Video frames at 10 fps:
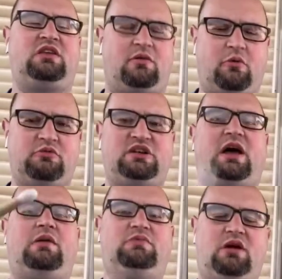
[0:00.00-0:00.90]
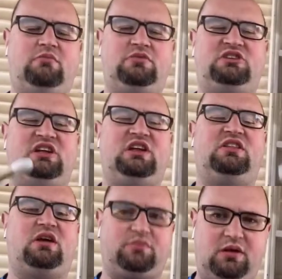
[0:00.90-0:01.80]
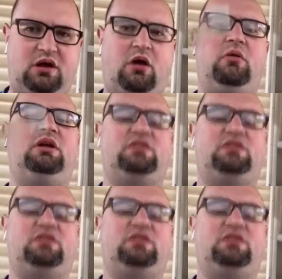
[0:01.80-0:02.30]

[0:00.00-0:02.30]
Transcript: One more time. Keep going.